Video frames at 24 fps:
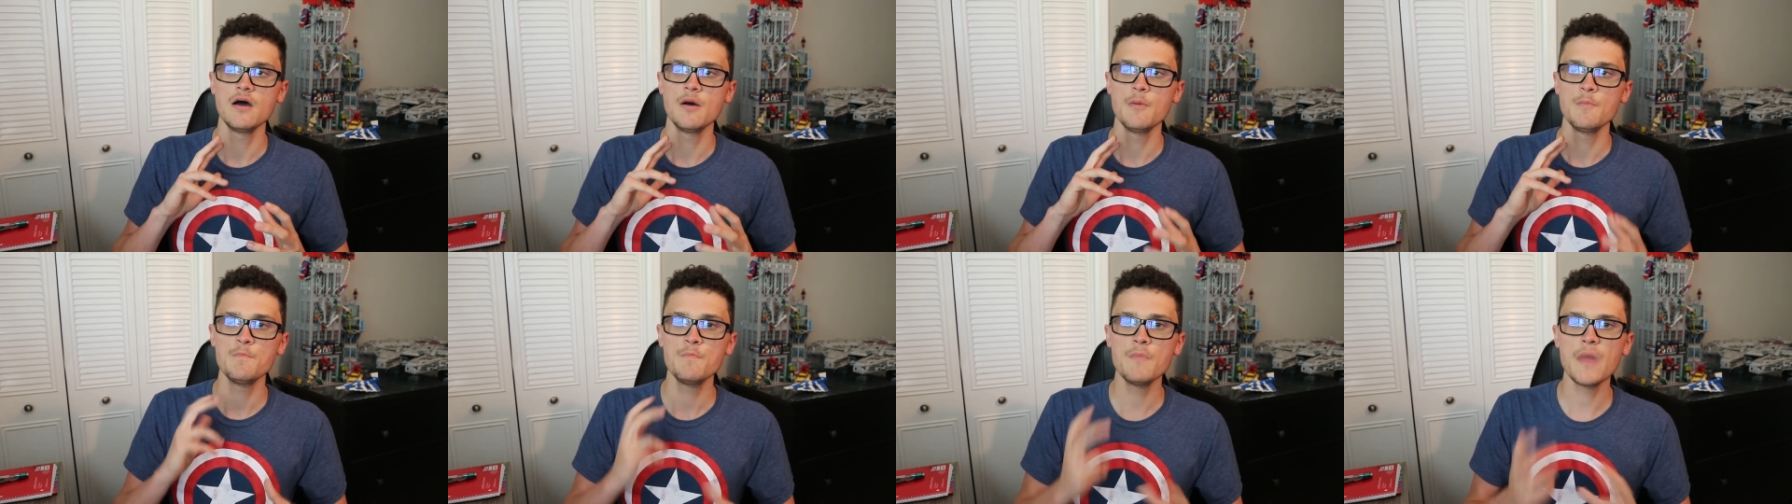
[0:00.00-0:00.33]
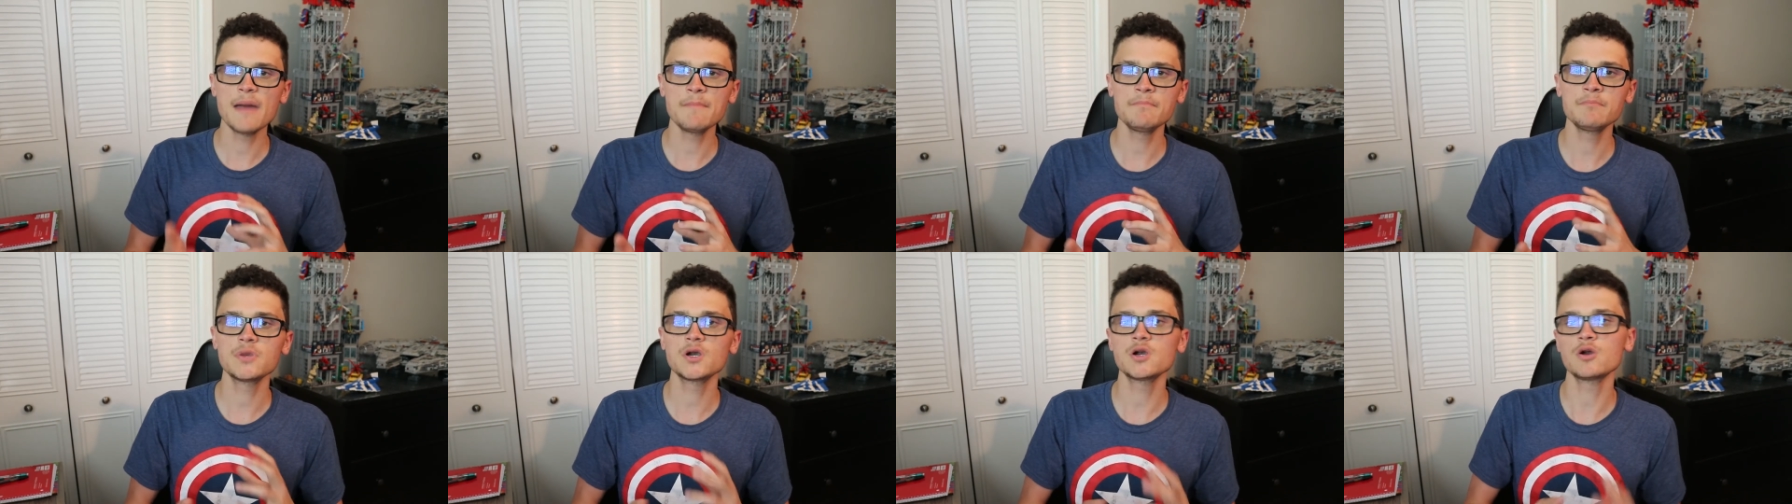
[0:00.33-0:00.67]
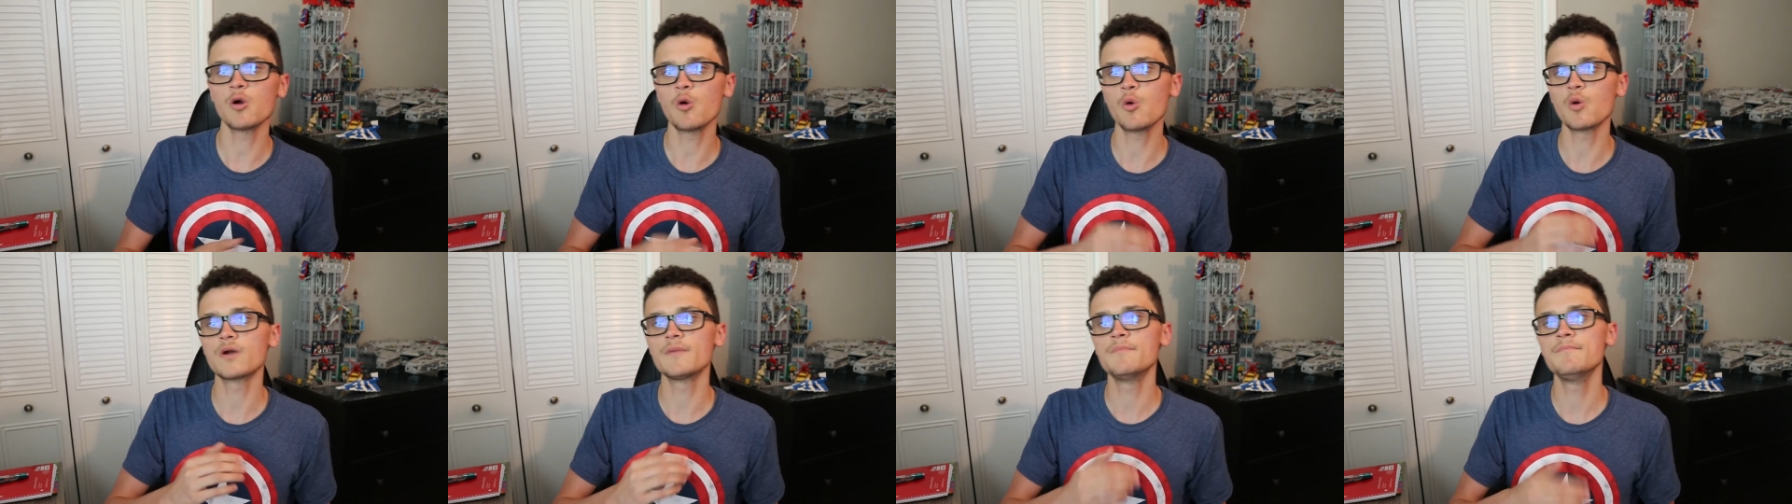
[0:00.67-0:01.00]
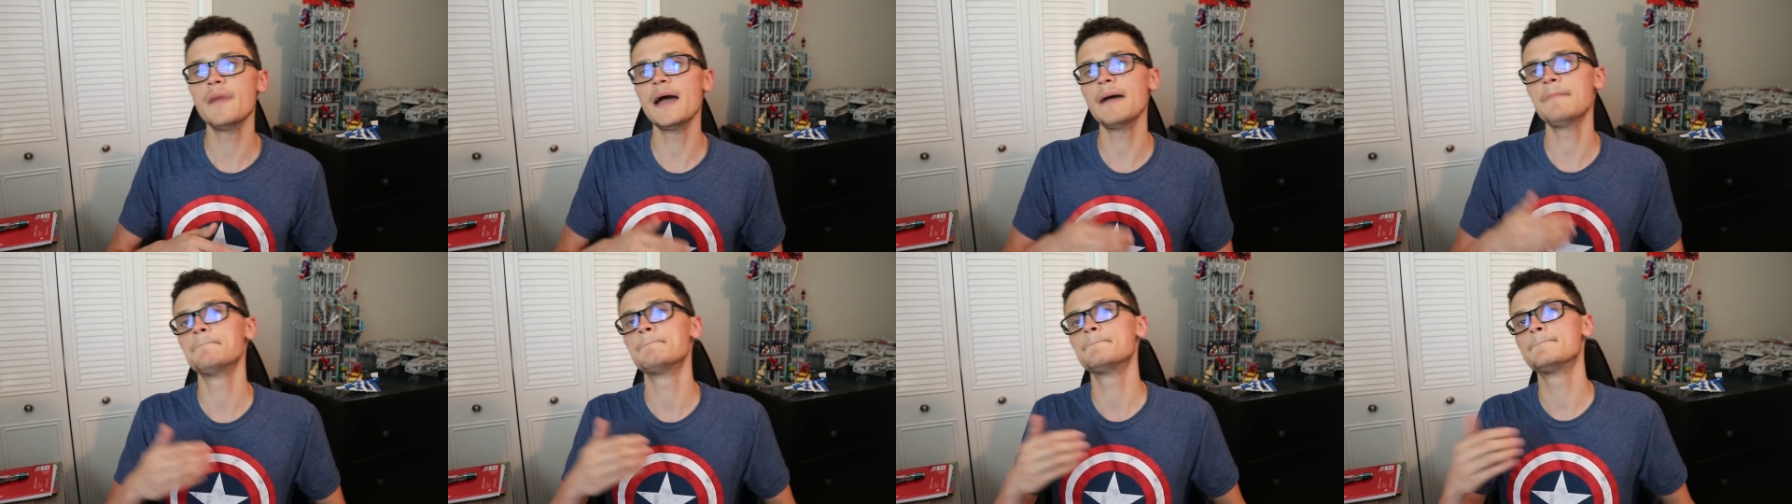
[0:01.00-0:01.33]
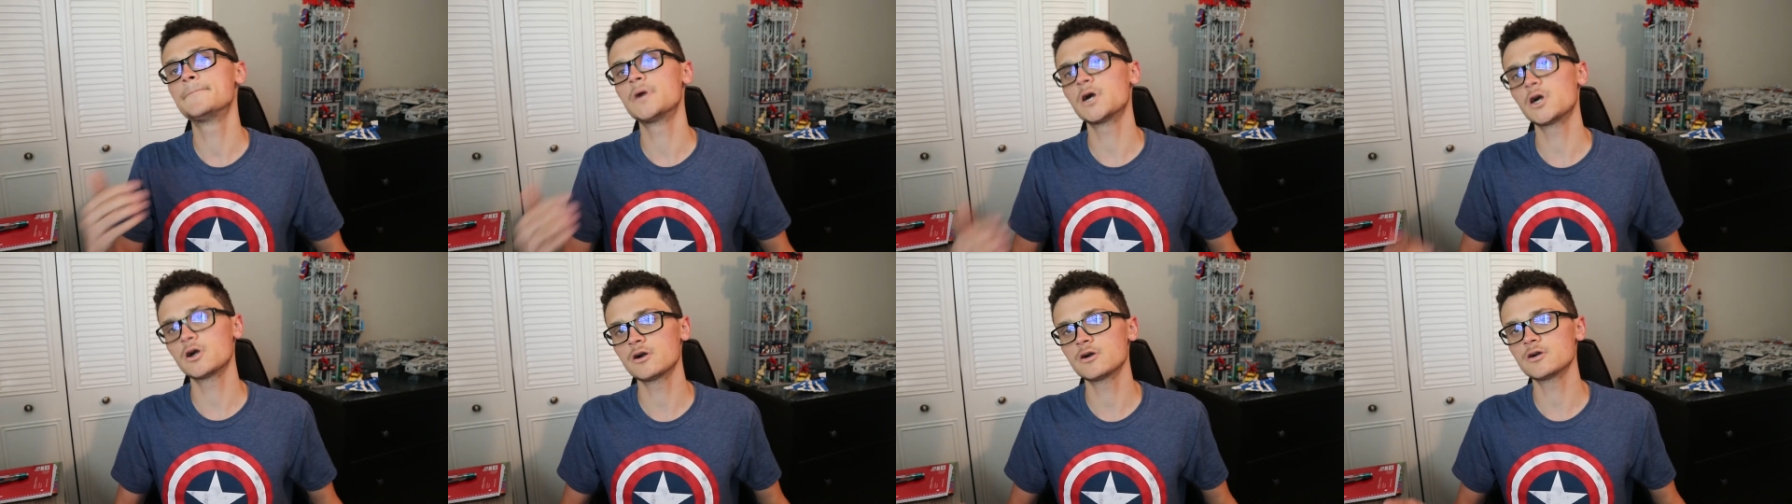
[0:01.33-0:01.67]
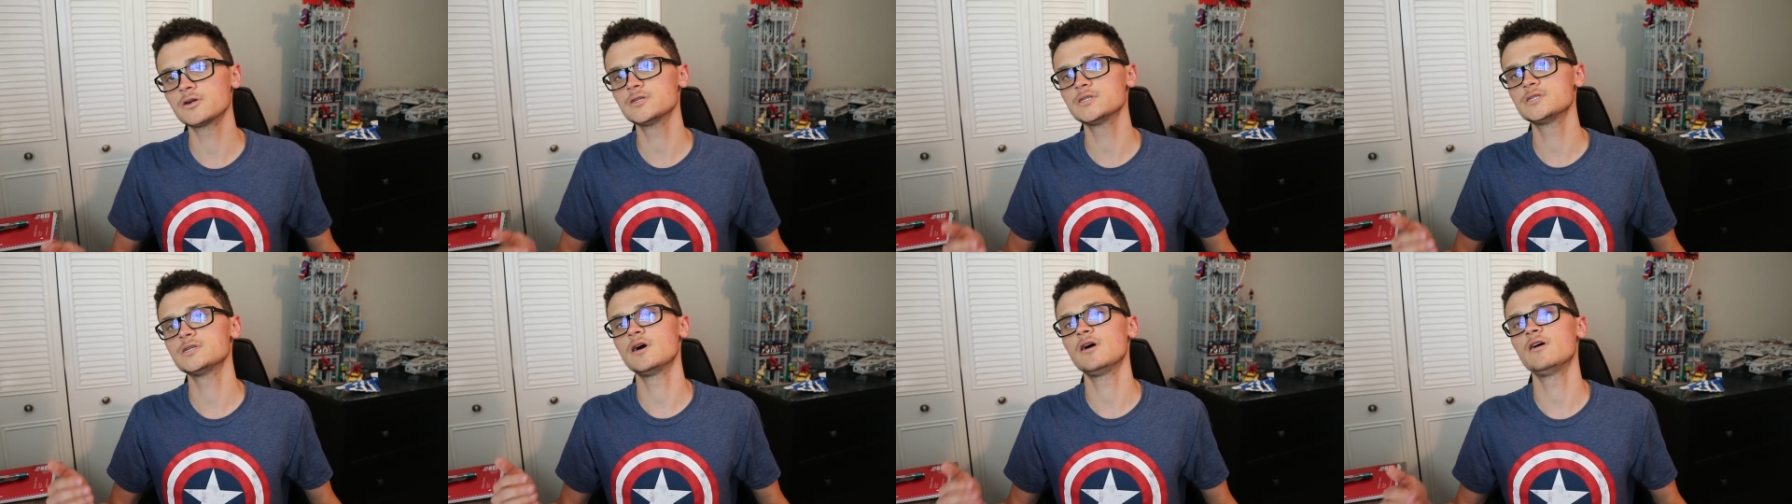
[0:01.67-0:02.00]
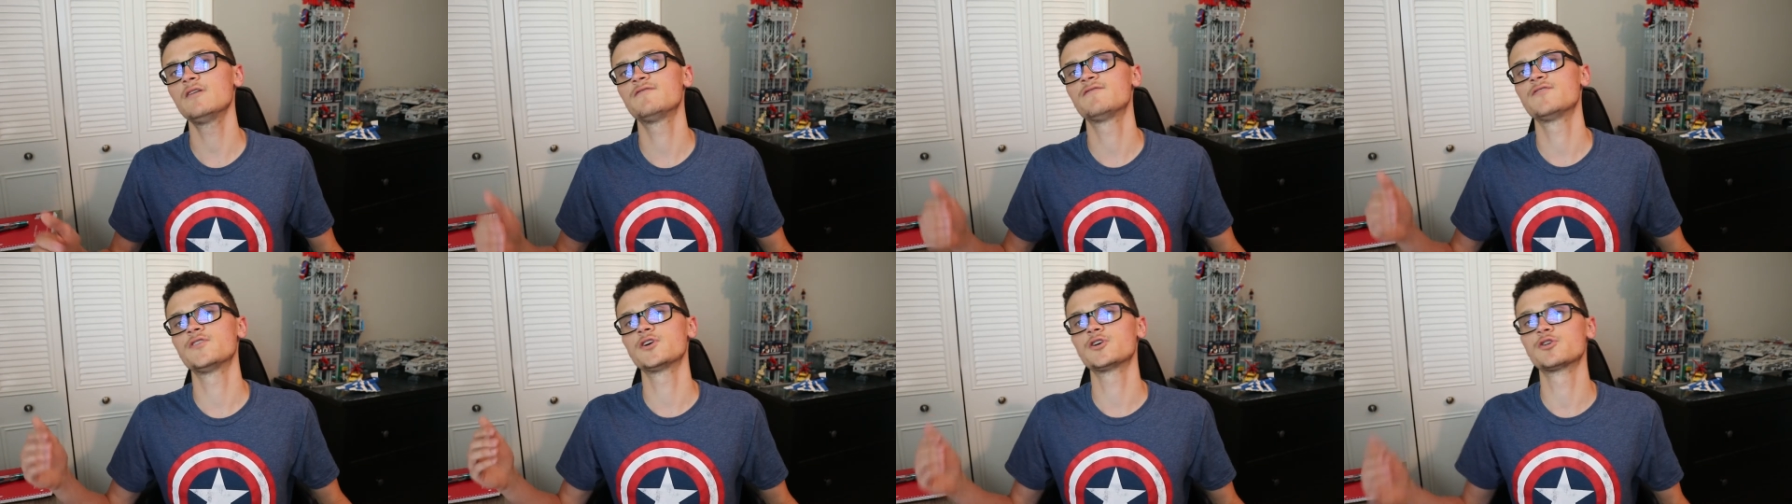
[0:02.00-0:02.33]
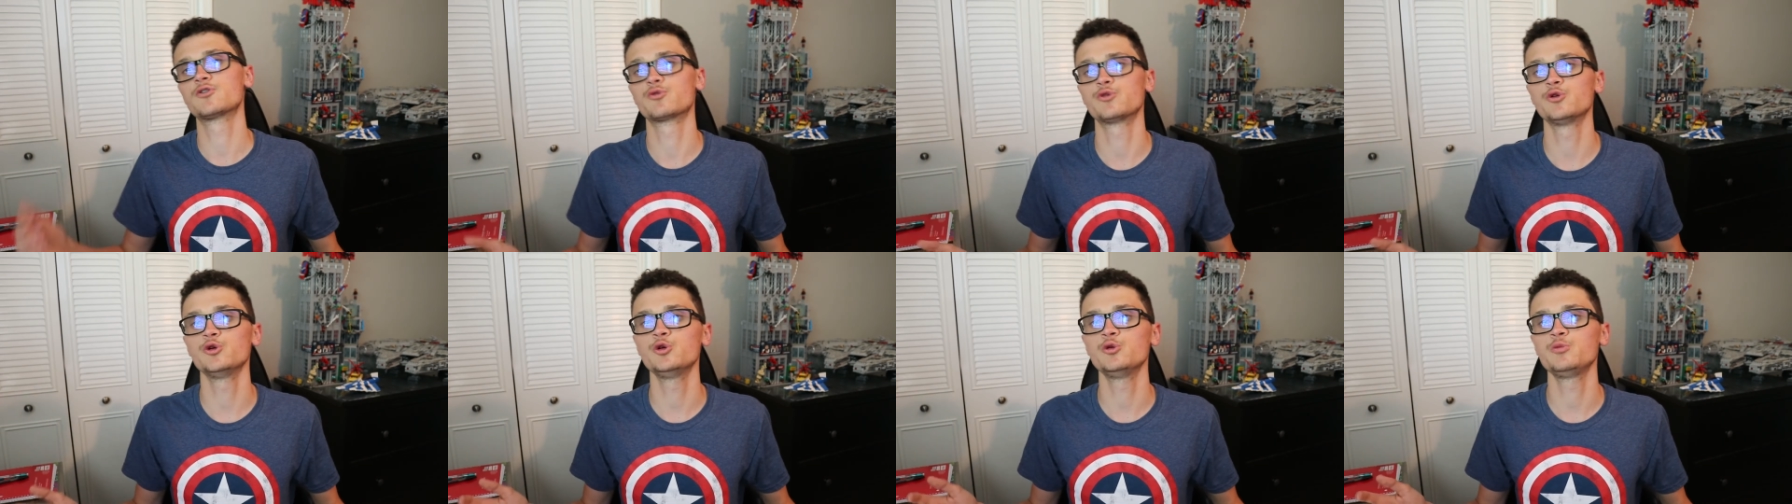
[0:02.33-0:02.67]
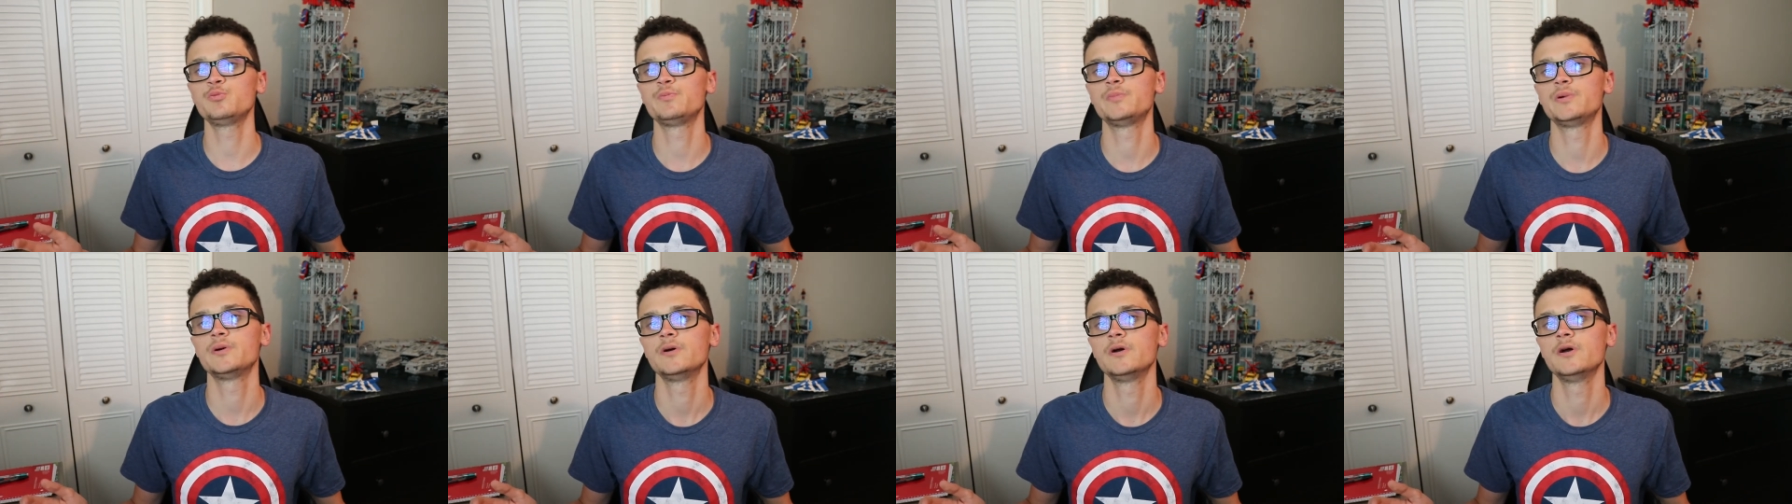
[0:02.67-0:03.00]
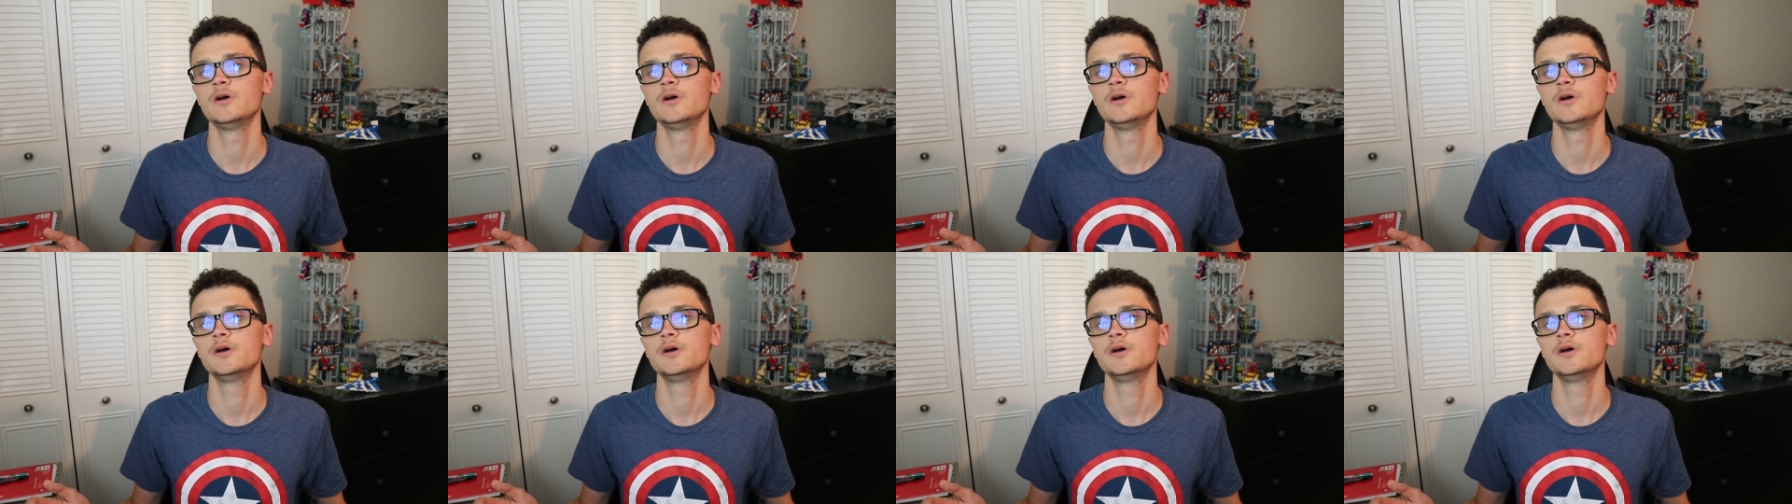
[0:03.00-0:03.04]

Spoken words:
member or members of the group